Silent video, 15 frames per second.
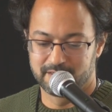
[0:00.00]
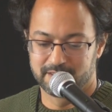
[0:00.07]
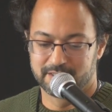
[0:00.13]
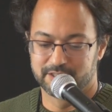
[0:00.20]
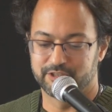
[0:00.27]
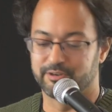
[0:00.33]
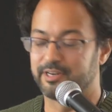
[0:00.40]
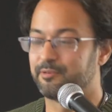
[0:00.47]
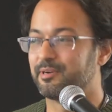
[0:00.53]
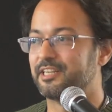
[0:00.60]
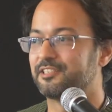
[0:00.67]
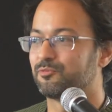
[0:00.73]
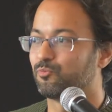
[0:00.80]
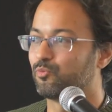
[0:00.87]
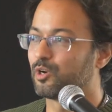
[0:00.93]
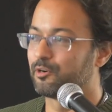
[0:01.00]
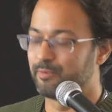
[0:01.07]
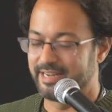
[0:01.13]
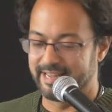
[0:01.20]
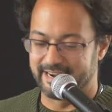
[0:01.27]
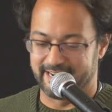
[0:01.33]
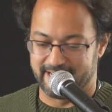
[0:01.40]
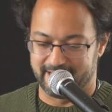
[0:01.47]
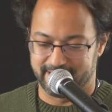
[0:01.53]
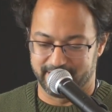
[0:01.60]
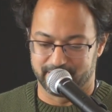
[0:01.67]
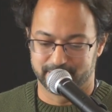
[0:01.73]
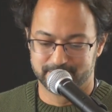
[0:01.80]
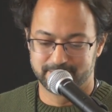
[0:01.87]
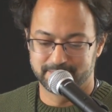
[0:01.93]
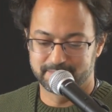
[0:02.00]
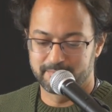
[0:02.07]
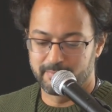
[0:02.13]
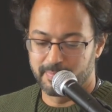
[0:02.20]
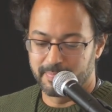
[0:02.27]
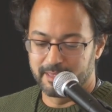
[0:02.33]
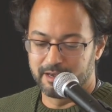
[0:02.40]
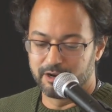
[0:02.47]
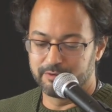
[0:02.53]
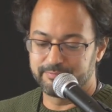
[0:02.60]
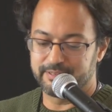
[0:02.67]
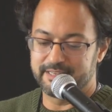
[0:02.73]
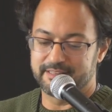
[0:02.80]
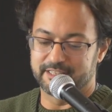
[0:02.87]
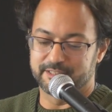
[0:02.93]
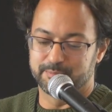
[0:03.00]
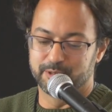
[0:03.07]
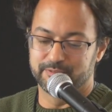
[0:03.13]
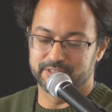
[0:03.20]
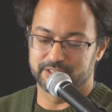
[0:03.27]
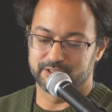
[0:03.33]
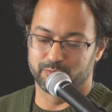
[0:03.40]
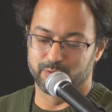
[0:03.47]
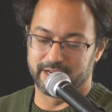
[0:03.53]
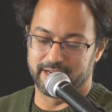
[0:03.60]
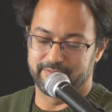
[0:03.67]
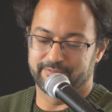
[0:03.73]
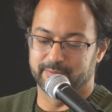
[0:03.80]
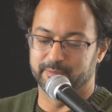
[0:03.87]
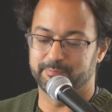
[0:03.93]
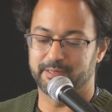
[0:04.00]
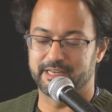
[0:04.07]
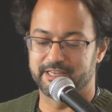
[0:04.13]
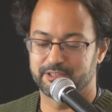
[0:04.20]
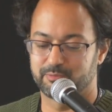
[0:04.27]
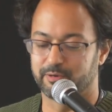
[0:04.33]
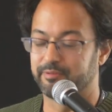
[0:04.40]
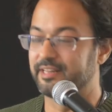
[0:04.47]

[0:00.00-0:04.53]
So anyways, what are we getting at here? Hopefully this moves us away from a place where we